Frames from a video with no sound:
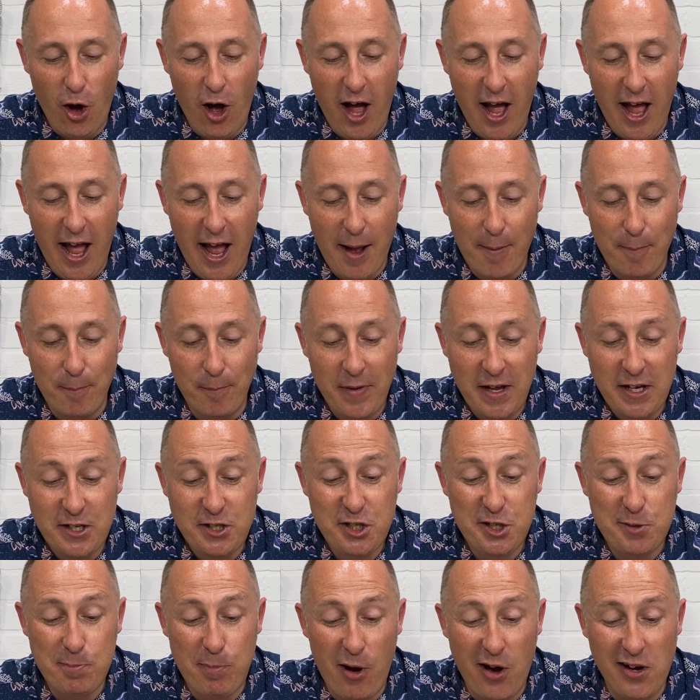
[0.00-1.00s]
um,
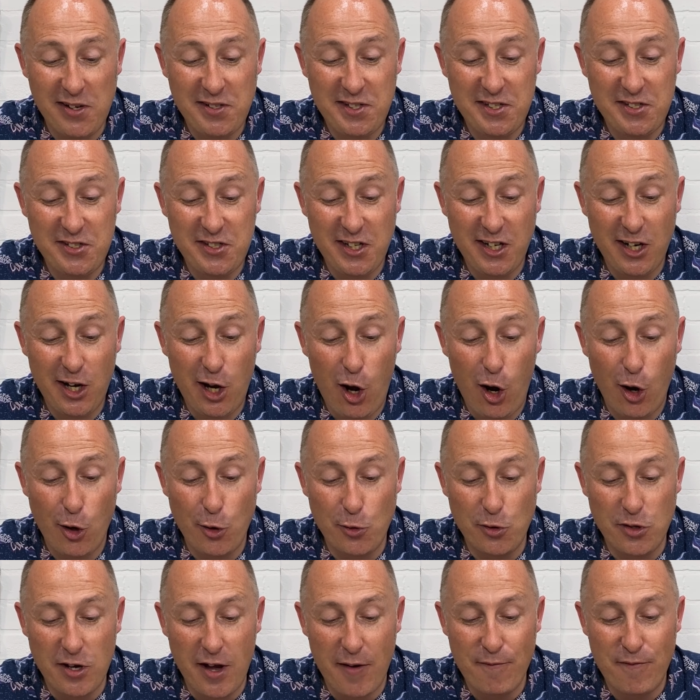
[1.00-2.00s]
spices
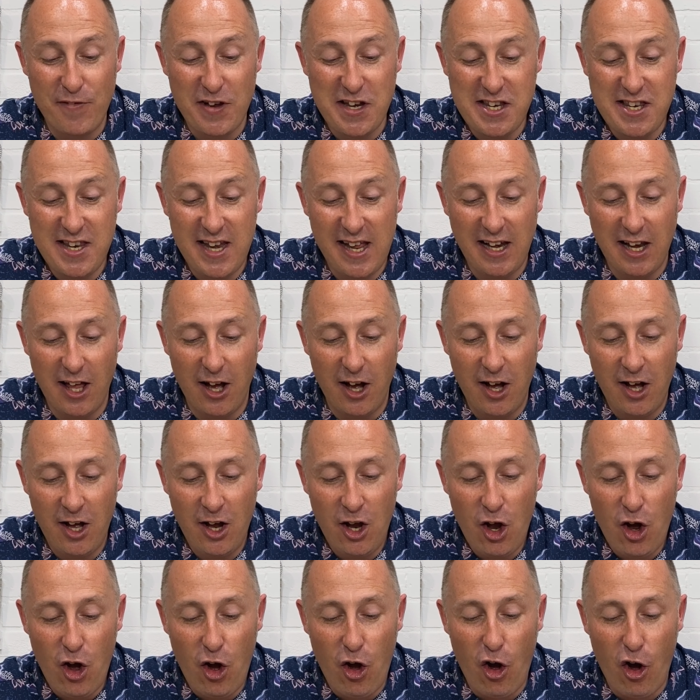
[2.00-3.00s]
include vanilla,
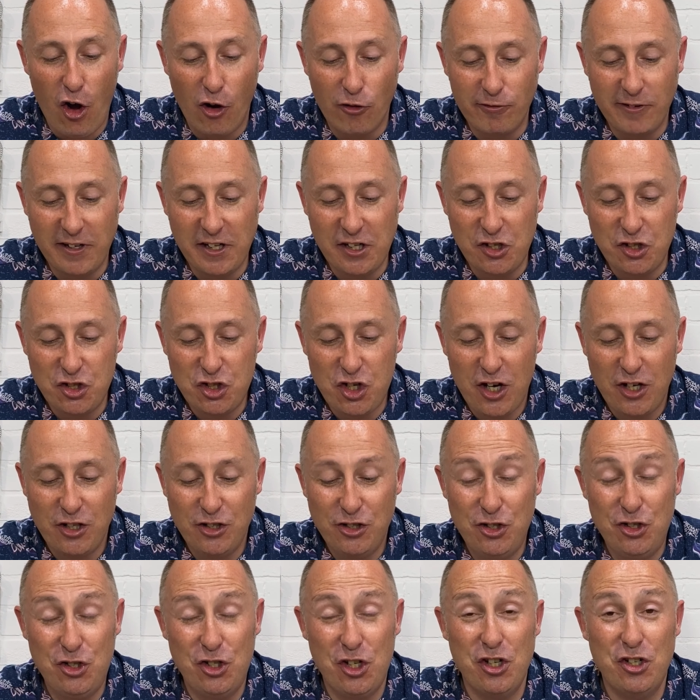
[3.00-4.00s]
orange,
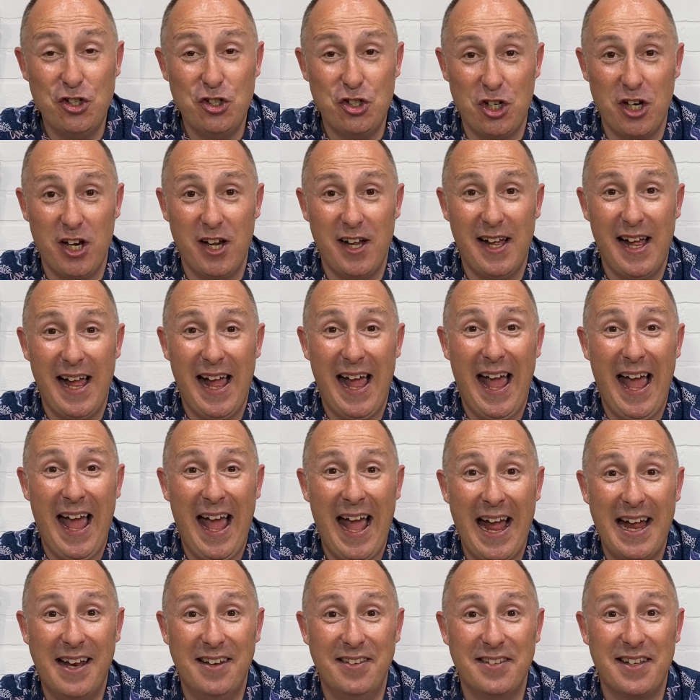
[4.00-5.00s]
ginger,
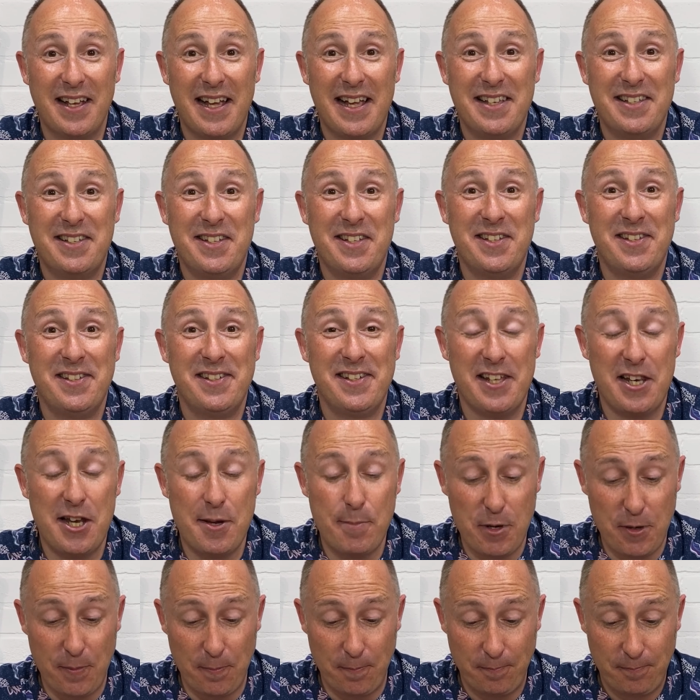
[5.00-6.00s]
and
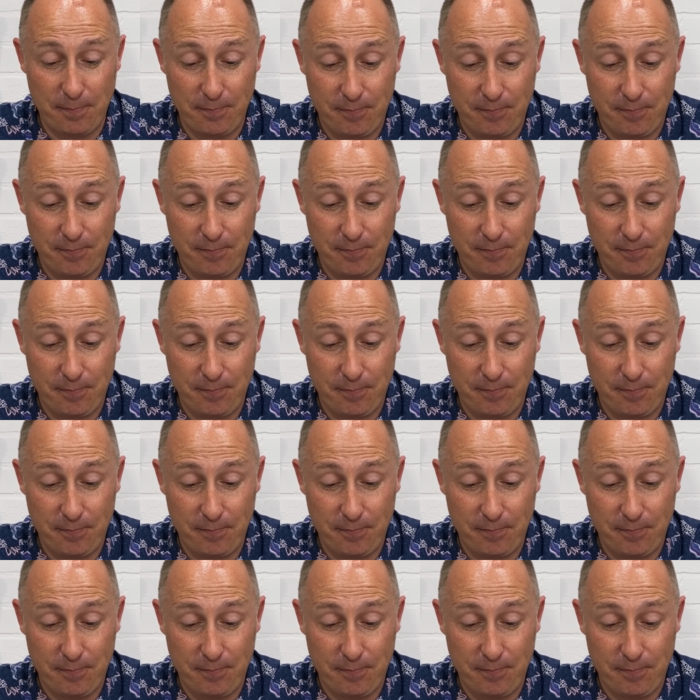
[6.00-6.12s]
cinnamon.